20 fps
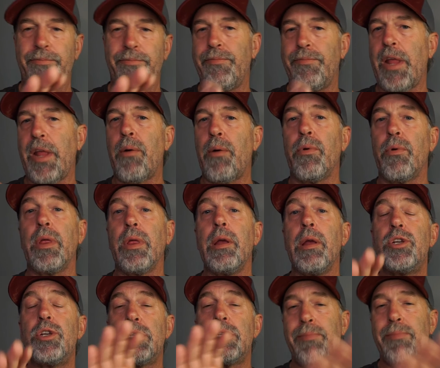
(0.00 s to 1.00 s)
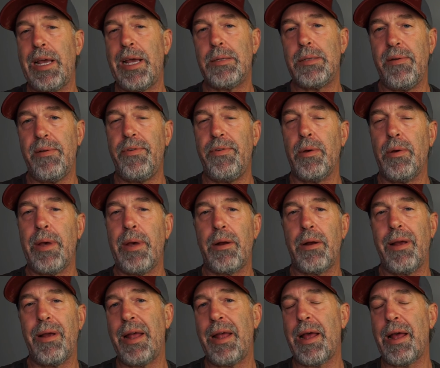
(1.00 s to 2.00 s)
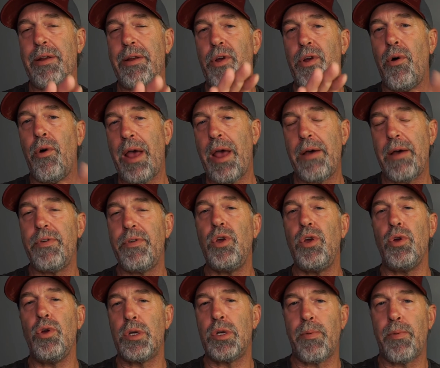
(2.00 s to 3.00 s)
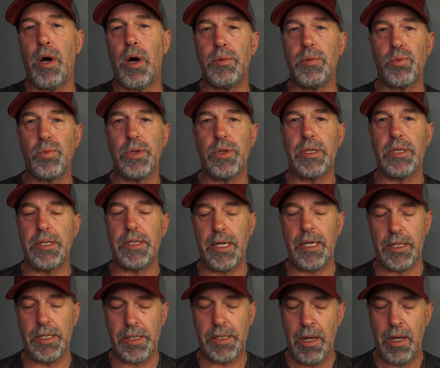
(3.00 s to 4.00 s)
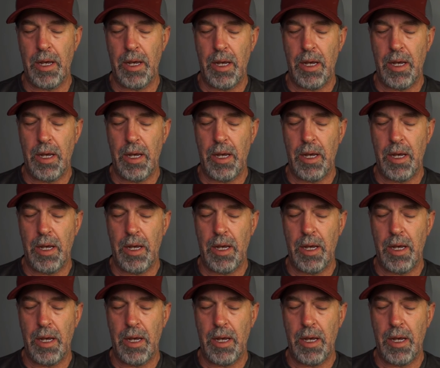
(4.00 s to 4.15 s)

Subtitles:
Not really. It just makes me feel better, and I don't have huge problems with disease.